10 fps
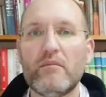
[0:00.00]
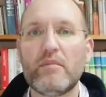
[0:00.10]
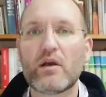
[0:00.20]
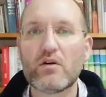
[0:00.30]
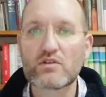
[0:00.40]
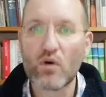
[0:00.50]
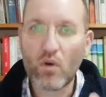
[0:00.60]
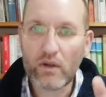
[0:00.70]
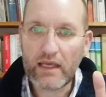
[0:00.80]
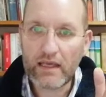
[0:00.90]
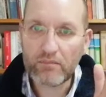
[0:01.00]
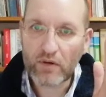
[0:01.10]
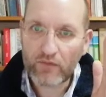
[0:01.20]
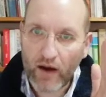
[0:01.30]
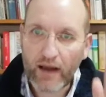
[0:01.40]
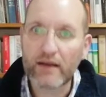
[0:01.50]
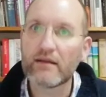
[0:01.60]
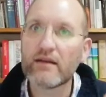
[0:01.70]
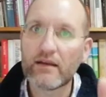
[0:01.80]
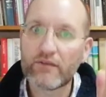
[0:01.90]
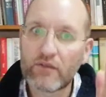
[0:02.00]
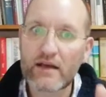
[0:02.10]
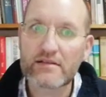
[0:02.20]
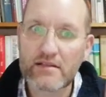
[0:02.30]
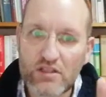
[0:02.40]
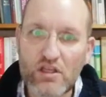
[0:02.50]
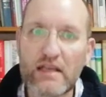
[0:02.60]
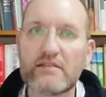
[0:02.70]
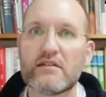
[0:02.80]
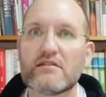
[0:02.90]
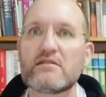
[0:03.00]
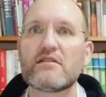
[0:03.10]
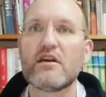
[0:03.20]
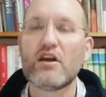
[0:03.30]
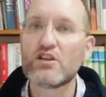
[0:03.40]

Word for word: Because all He provided for us in Jesus